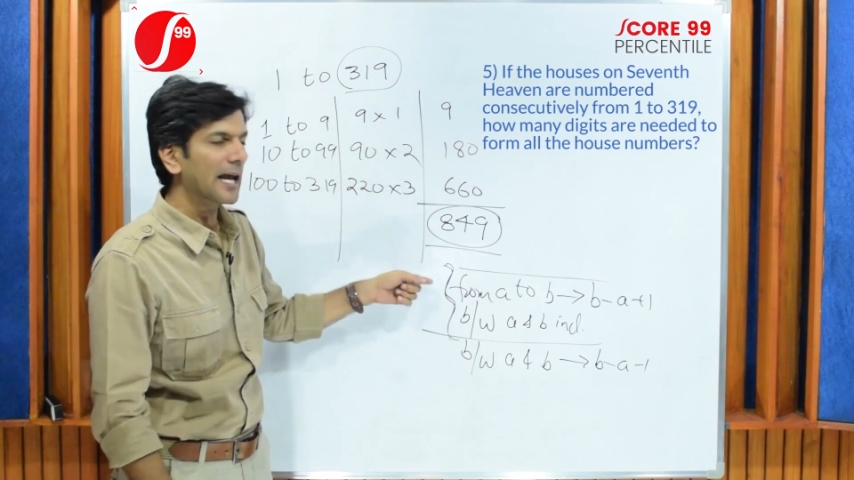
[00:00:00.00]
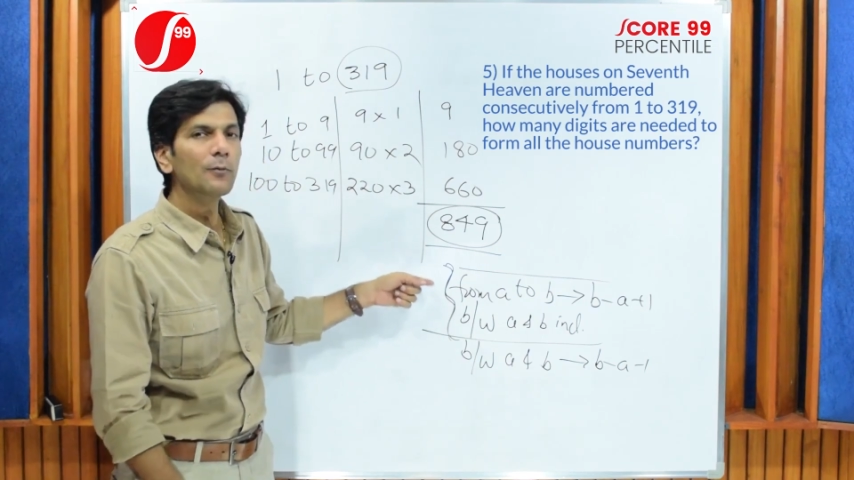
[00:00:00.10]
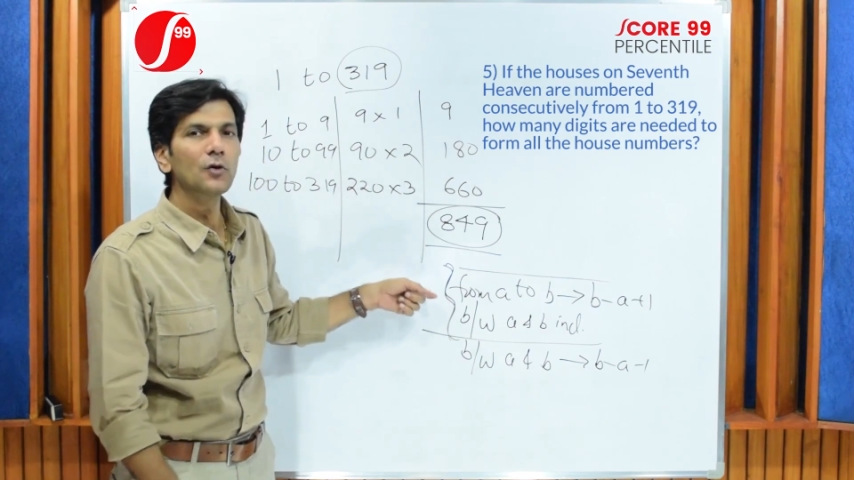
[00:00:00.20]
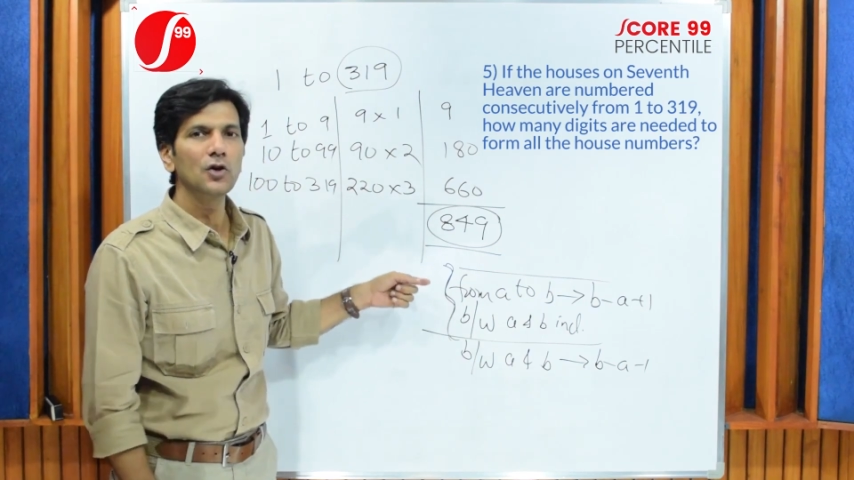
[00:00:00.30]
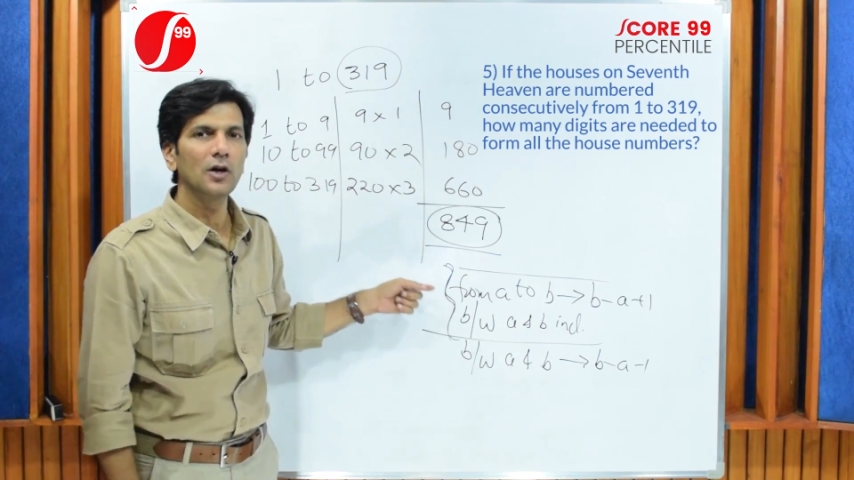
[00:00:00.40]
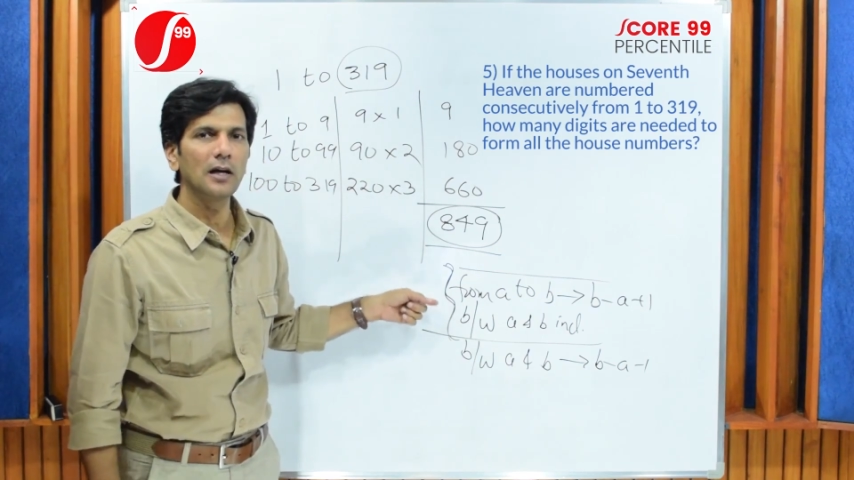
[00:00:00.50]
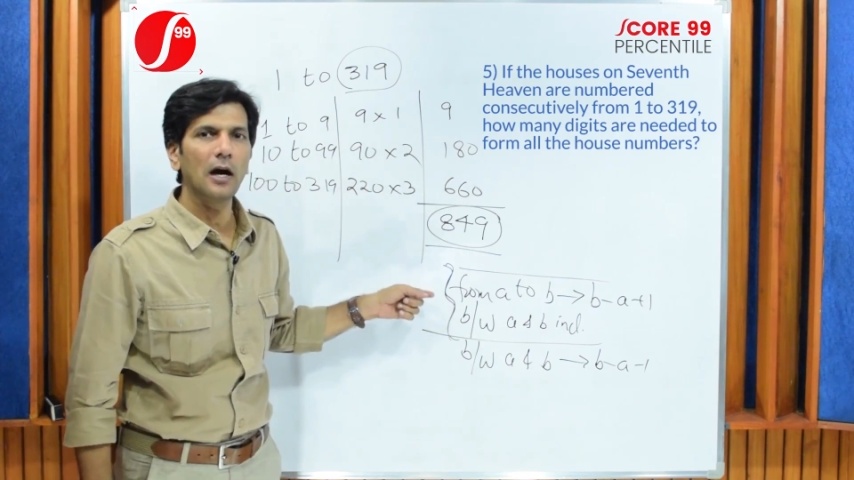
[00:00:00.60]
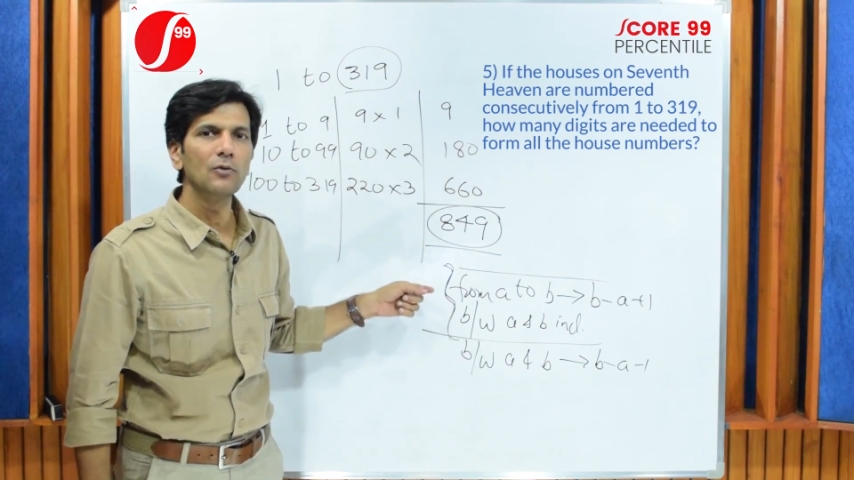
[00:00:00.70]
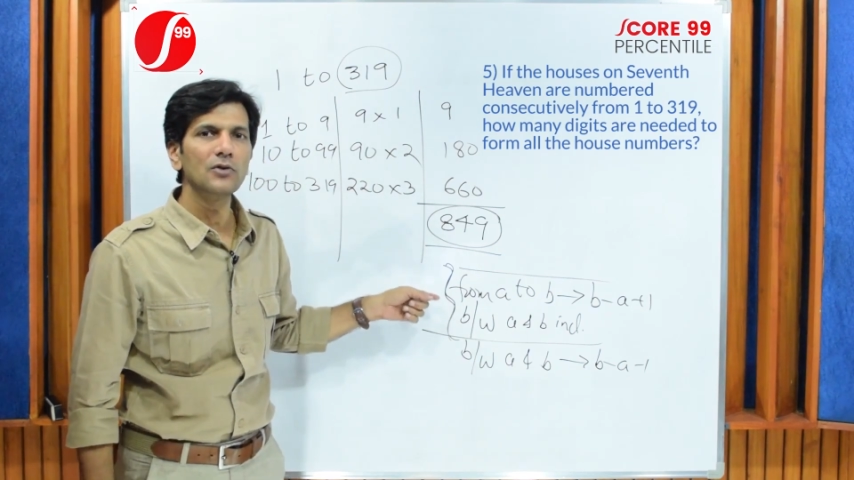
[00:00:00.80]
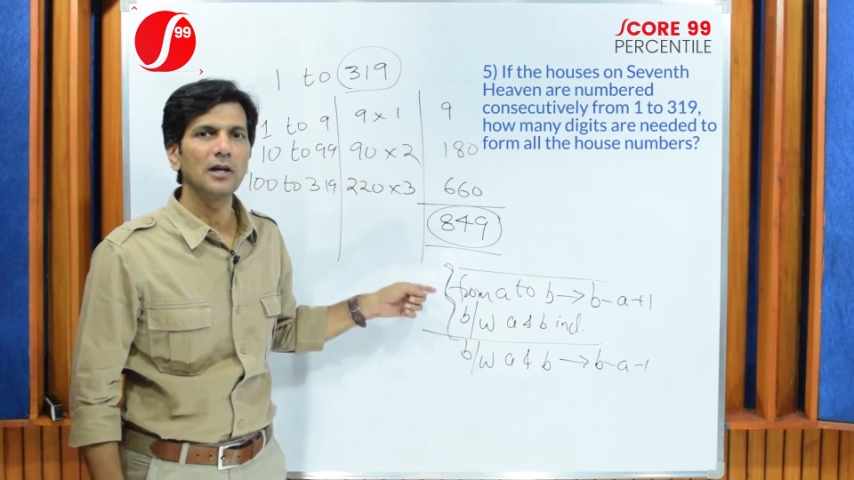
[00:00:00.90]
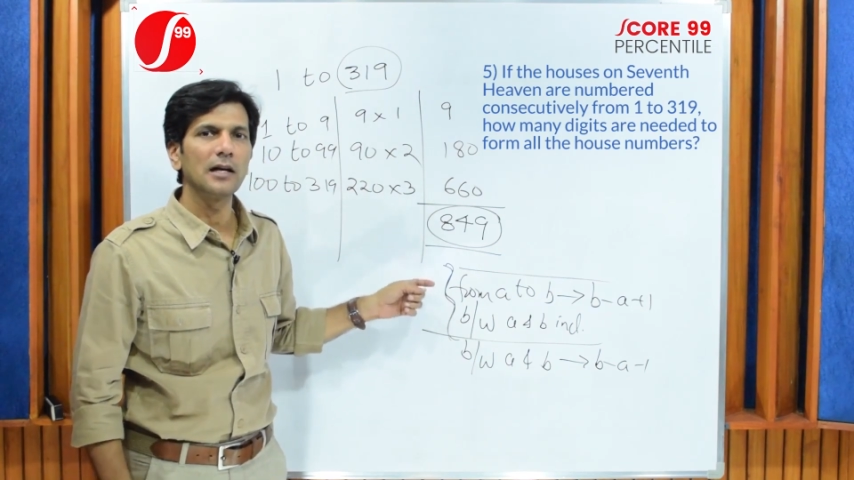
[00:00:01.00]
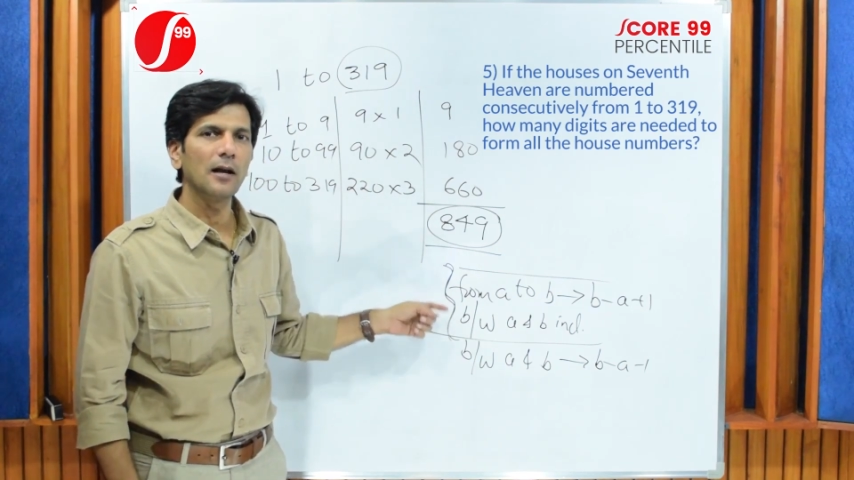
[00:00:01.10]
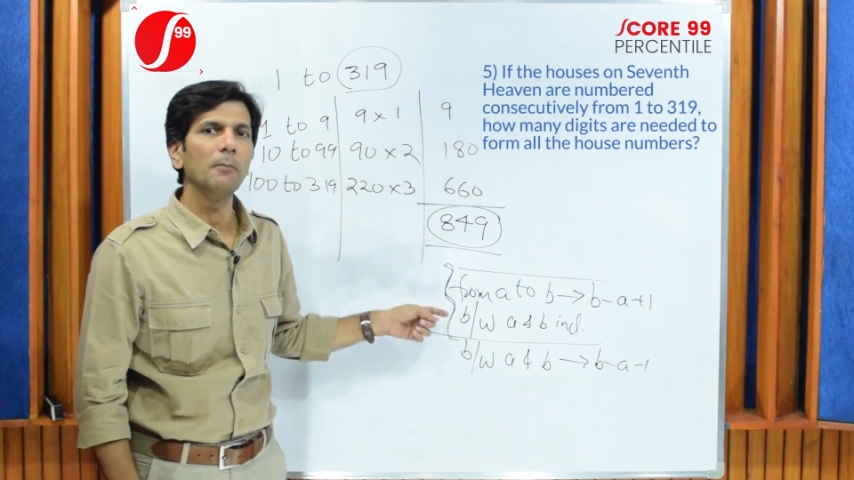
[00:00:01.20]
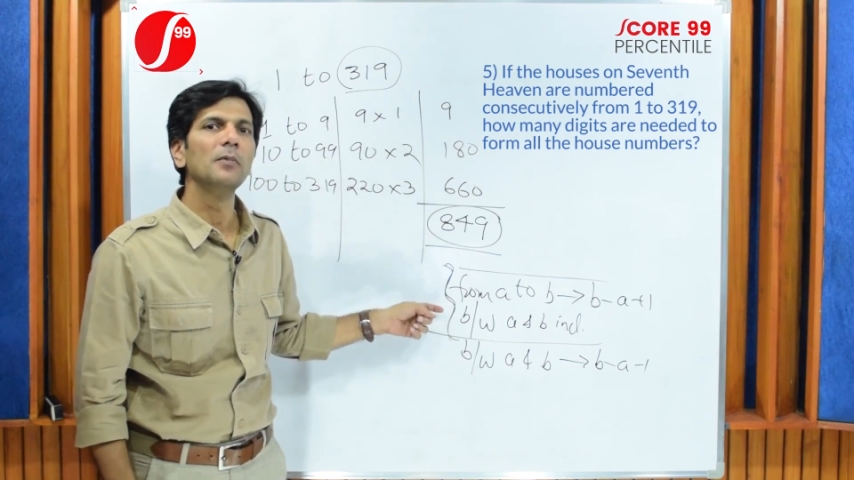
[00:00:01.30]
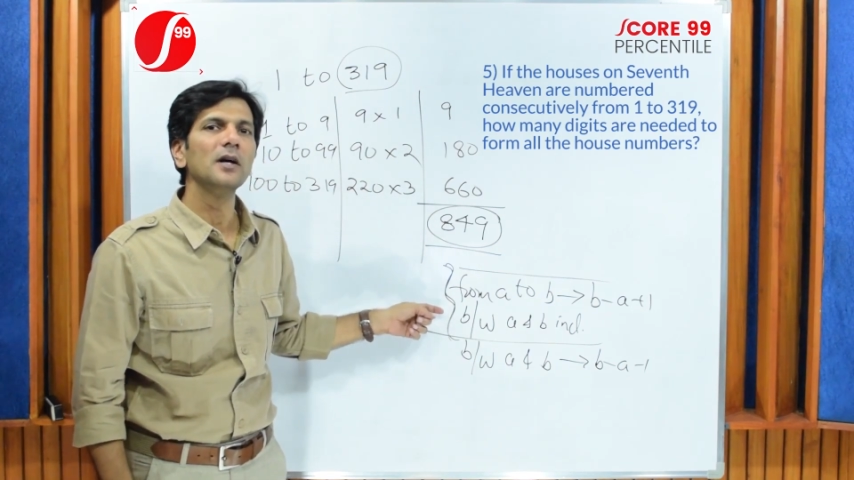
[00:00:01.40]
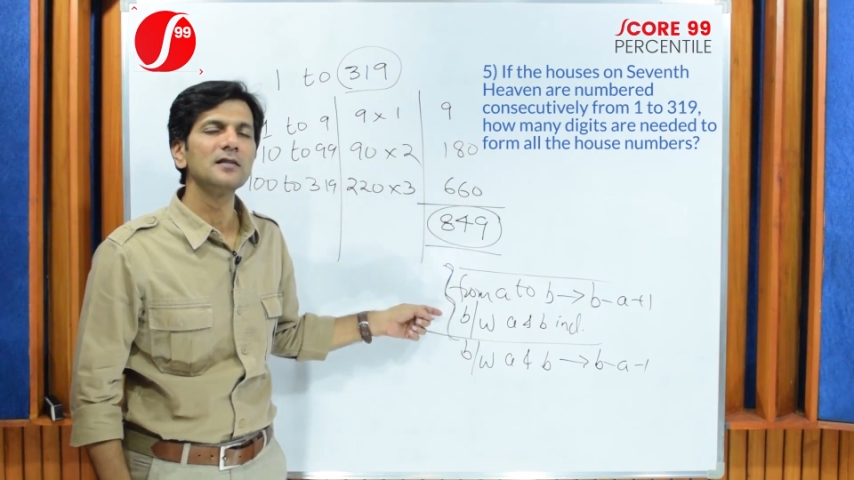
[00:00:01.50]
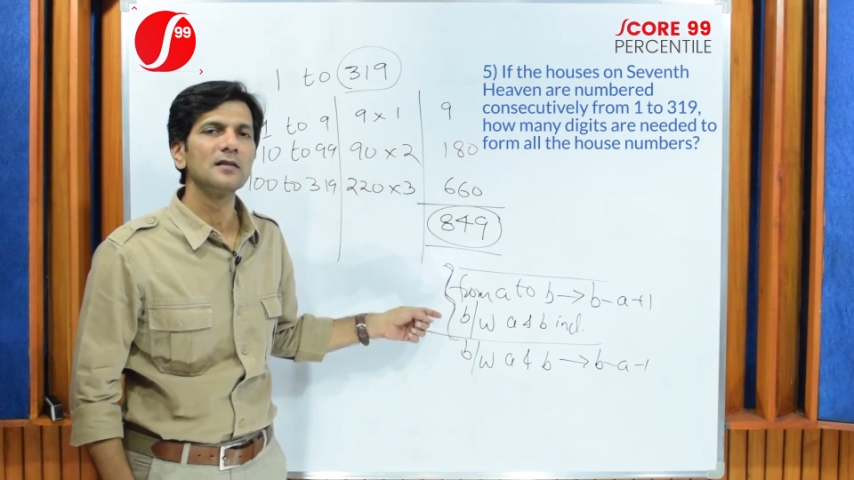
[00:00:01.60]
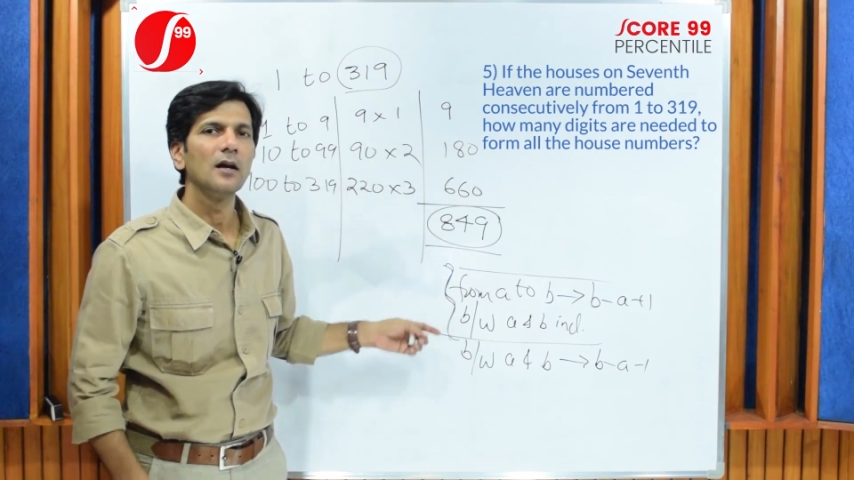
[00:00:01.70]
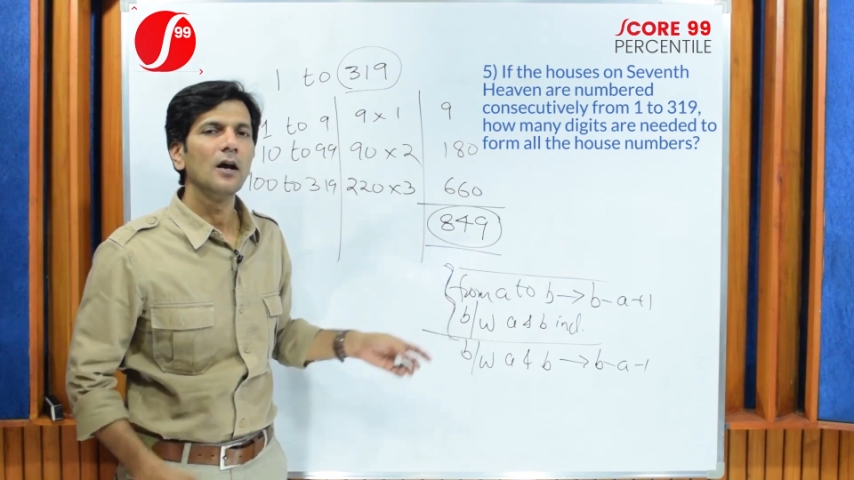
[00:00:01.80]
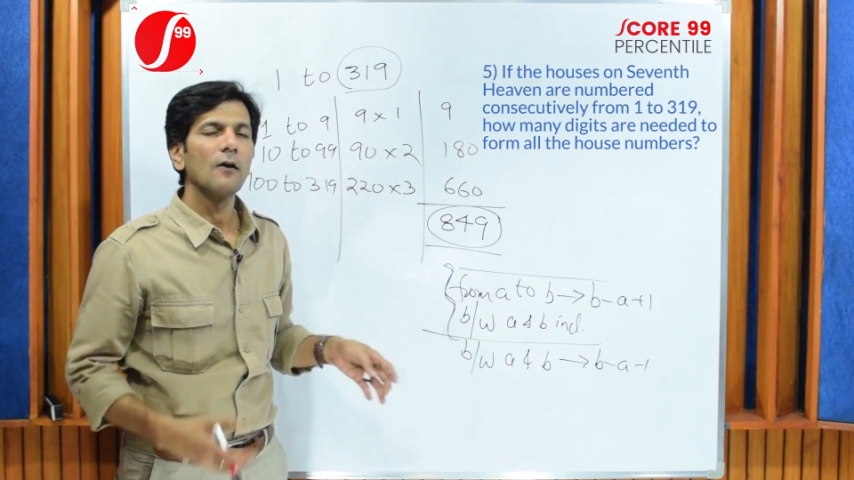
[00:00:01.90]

able to count numbers